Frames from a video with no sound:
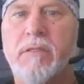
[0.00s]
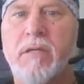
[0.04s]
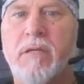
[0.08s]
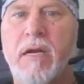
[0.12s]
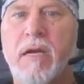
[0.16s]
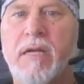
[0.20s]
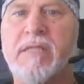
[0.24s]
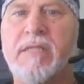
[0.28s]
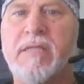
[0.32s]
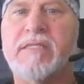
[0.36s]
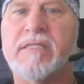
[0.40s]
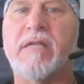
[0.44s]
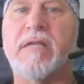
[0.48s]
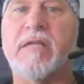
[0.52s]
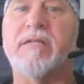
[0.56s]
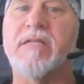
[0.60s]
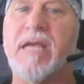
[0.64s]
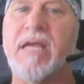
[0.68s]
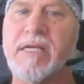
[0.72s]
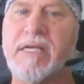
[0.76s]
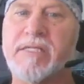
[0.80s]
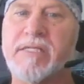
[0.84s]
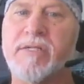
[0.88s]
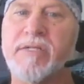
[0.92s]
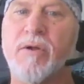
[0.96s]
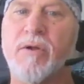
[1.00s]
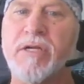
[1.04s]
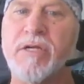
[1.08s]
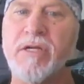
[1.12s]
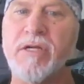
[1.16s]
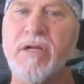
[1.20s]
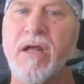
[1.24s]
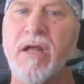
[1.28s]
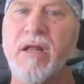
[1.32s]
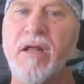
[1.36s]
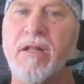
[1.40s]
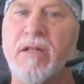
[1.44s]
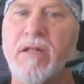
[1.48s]
And he said, yes, Lord, you
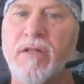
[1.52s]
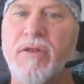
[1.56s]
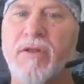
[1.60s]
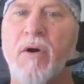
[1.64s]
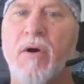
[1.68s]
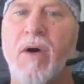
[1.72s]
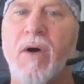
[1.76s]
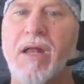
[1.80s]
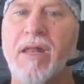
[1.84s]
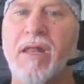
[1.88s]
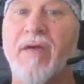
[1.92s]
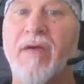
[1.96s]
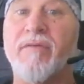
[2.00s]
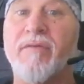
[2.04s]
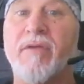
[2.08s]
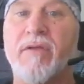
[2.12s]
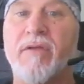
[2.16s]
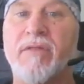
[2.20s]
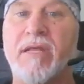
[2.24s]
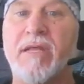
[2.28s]
know I love you.